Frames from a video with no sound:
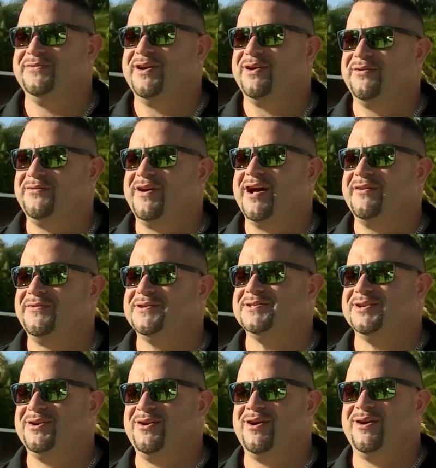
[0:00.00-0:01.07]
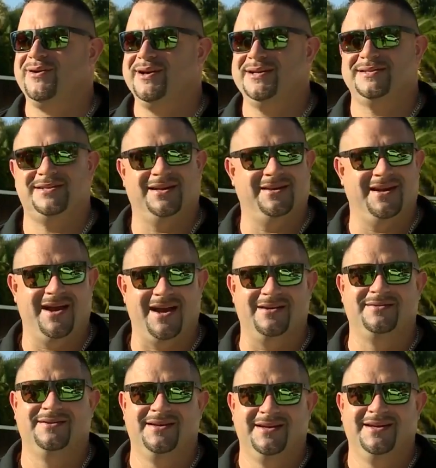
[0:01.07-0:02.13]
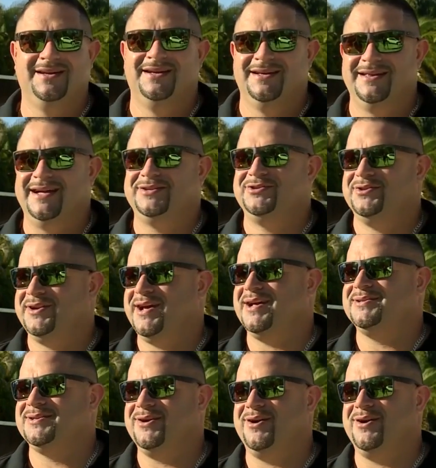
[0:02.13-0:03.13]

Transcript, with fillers: you verify if it's the car?" And he said, "Yeah, that's your dad's